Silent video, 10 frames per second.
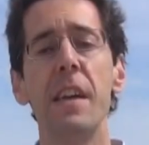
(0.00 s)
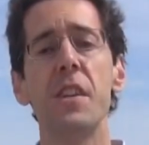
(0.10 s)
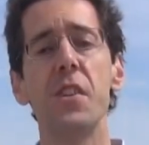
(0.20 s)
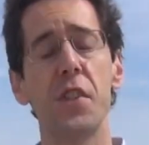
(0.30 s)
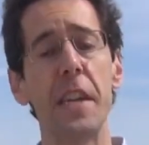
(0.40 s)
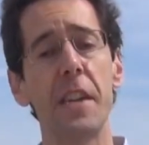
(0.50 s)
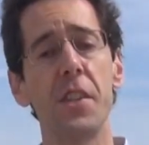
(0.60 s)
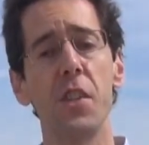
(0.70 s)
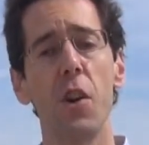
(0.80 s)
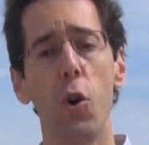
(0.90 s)

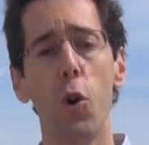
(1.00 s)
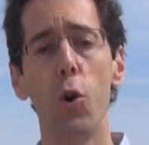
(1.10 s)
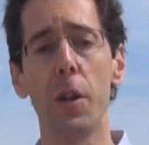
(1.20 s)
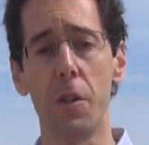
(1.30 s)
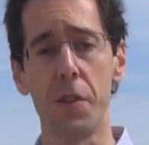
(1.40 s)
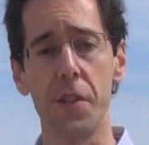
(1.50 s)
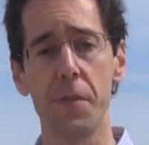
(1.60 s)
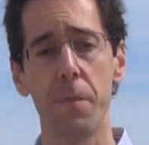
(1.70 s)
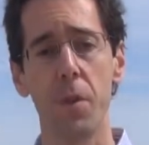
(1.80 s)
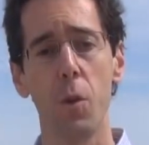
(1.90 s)
6, oils.
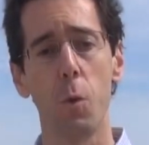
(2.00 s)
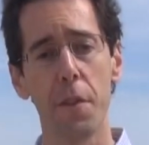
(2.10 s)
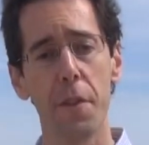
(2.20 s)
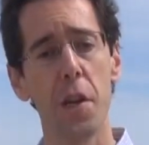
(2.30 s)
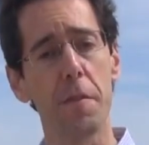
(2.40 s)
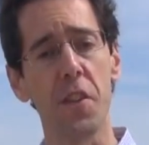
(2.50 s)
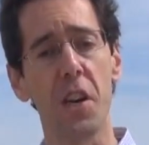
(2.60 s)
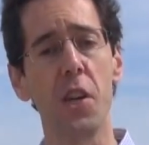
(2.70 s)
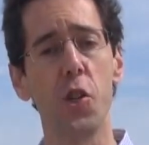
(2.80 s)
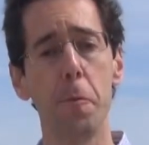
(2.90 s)
1/3 of the
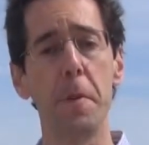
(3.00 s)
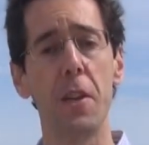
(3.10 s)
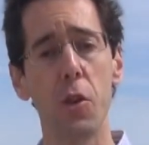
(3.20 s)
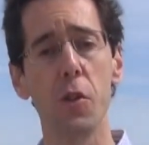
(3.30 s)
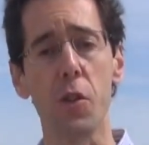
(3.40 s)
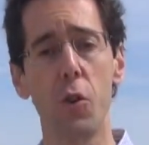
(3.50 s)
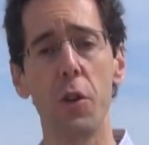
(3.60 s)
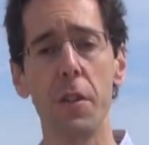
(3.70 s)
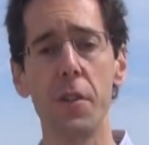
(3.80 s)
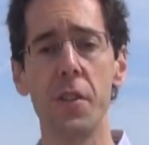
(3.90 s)
diet should be good
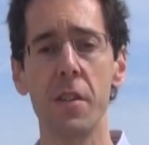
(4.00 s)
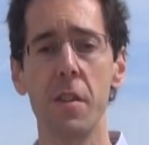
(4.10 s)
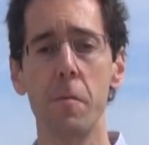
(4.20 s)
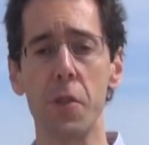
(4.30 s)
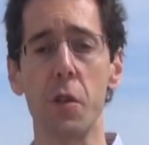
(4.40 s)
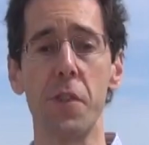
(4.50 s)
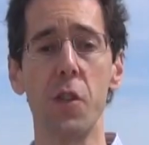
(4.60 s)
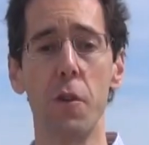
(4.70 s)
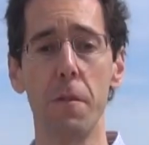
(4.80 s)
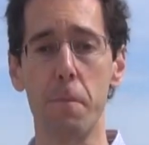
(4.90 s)
oils, but obviously
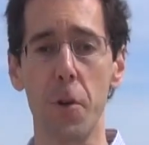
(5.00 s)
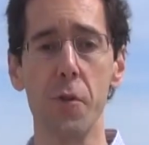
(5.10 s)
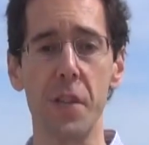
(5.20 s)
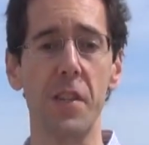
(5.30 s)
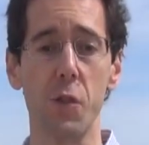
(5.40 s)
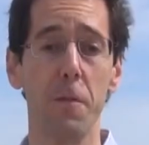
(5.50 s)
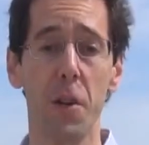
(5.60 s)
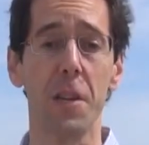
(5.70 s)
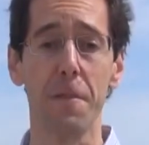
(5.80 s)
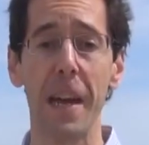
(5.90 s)
not processed or
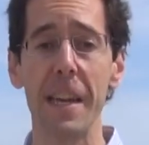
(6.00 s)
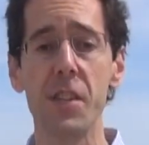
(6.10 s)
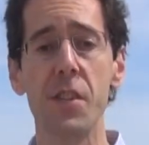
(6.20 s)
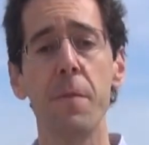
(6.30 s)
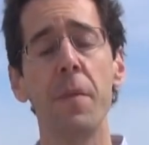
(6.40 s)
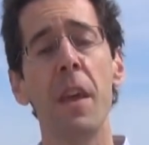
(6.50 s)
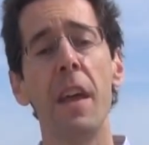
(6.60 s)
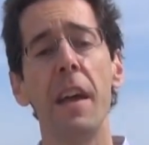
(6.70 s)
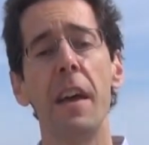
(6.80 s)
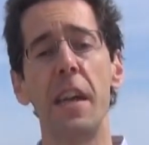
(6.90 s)
fried fats.
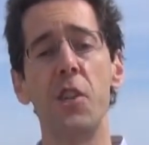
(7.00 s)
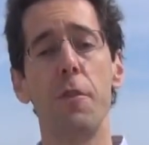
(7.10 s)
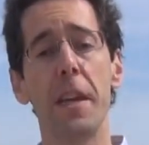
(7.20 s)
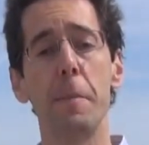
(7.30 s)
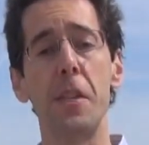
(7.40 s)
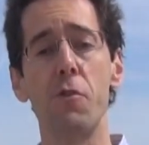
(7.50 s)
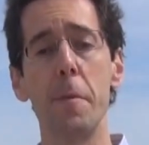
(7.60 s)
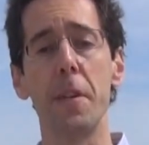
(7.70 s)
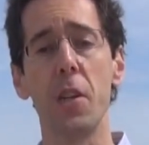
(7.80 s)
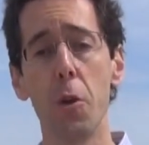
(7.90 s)
and she recommends
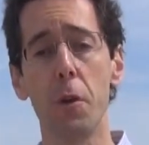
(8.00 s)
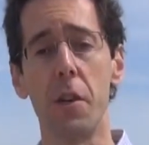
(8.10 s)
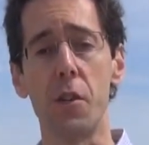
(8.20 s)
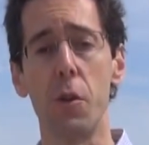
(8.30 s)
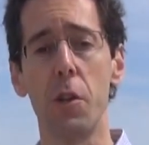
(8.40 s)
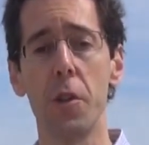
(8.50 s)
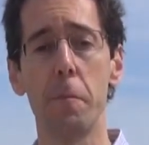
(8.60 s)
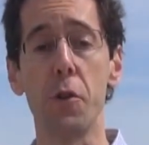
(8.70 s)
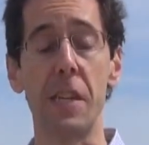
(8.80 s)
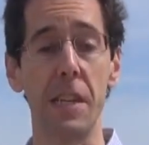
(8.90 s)
rubbing coconut oil on the
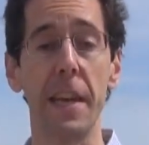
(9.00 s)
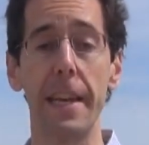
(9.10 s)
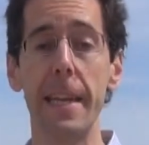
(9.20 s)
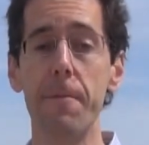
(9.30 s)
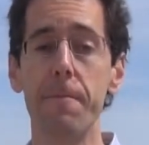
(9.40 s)
body daily.